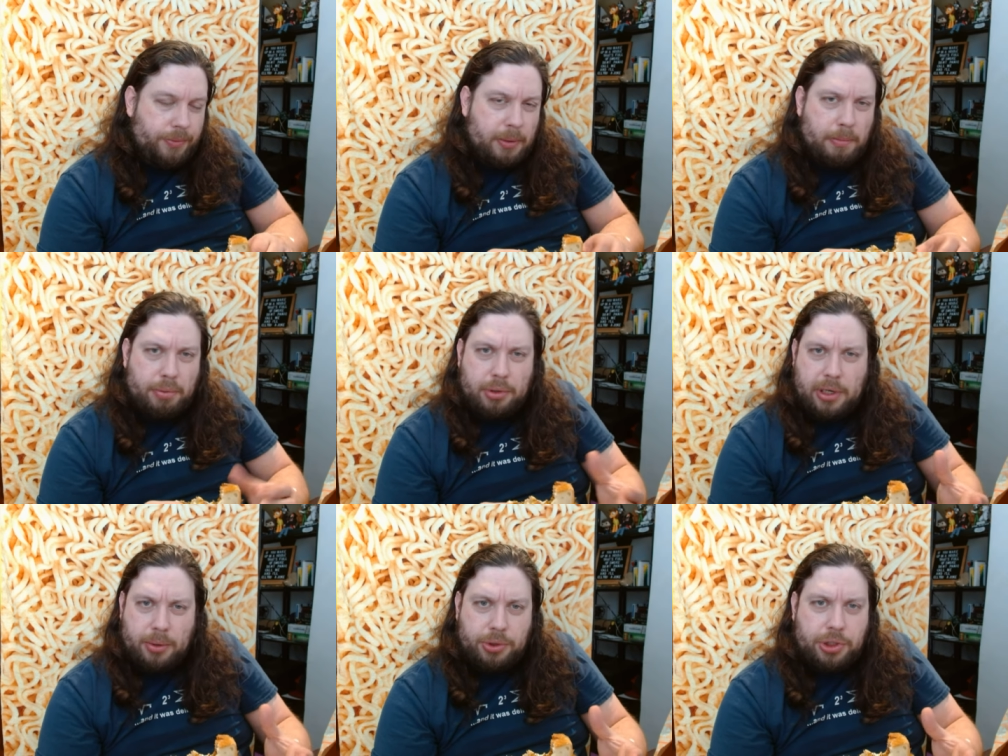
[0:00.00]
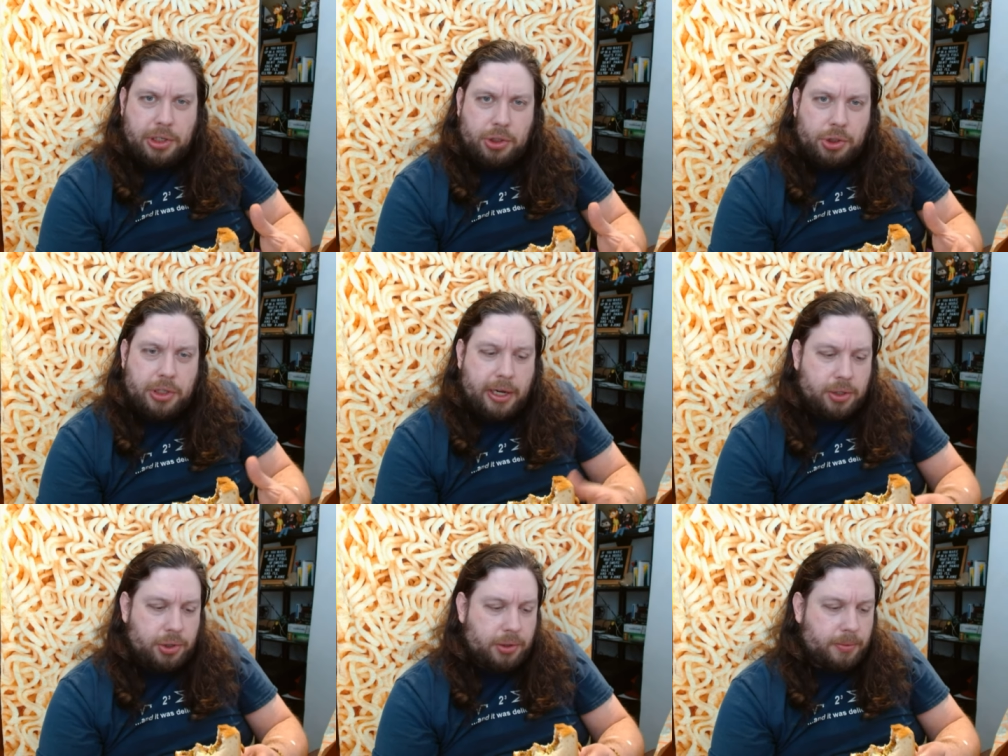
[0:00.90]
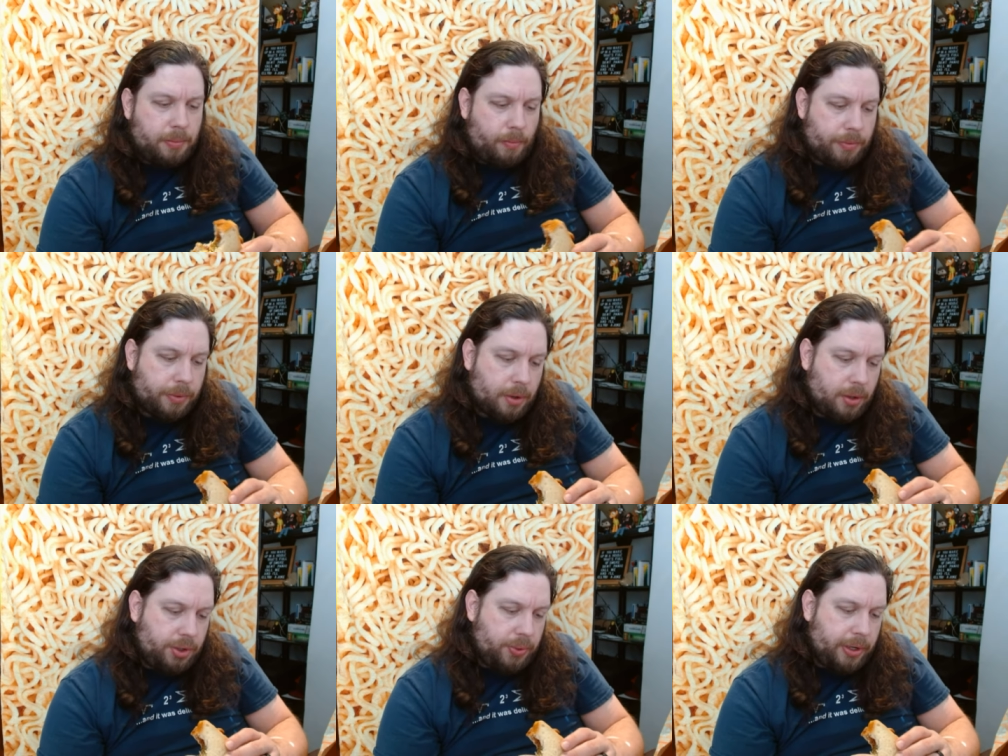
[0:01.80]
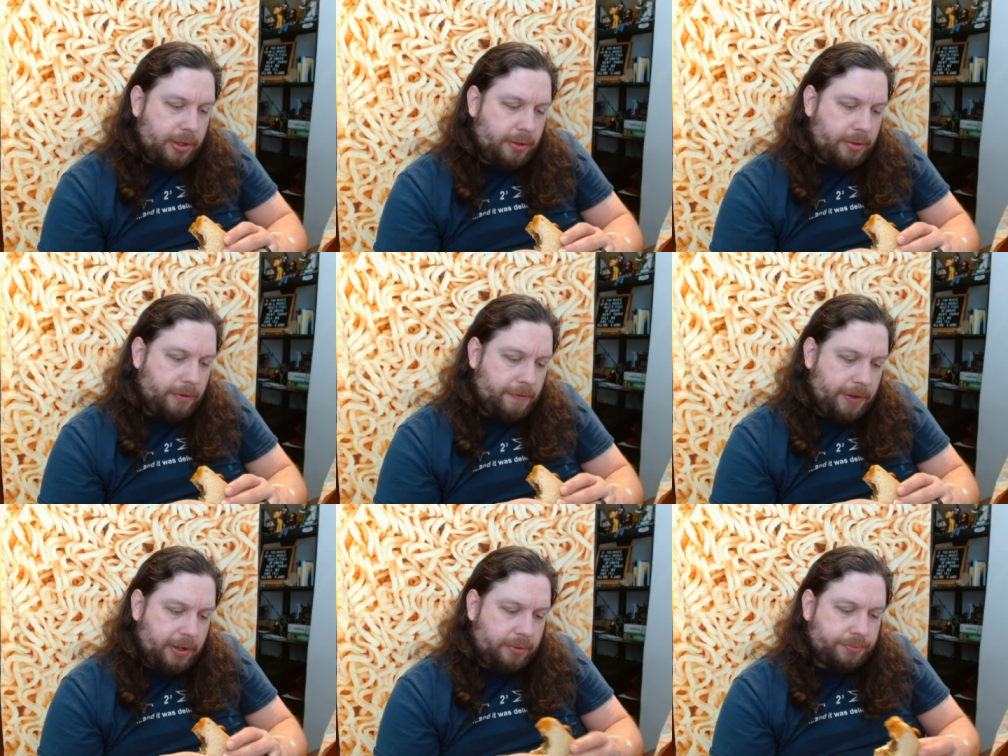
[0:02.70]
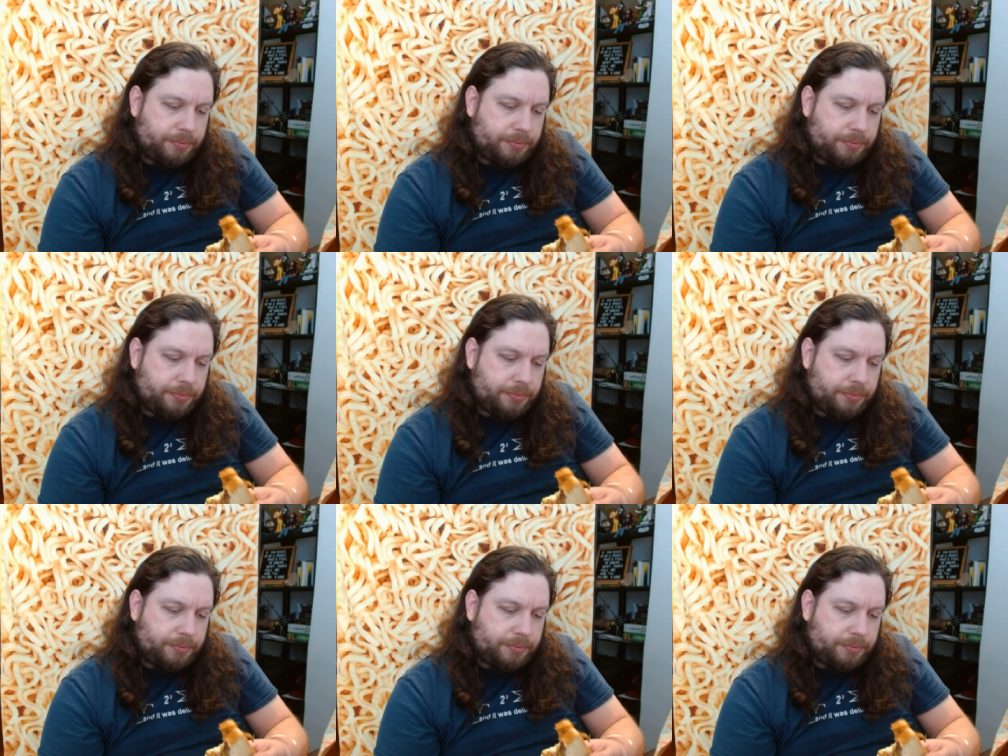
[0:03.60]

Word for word: brioche-ish texture to it, feel.